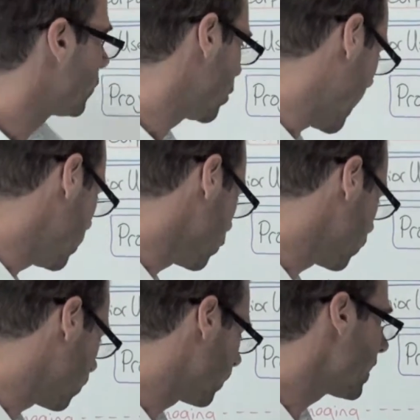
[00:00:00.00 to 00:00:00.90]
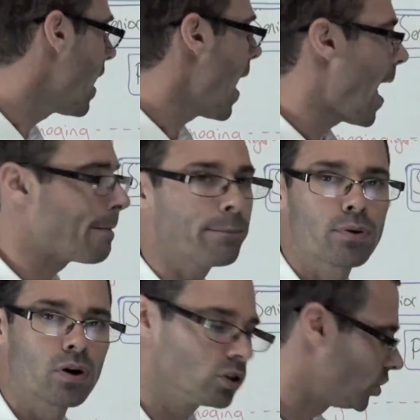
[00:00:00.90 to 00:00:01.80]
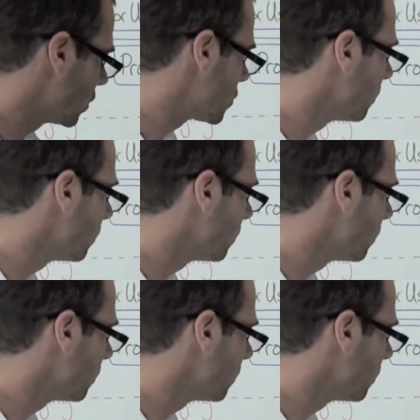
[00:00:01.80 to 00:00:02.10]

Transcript: the change authority and project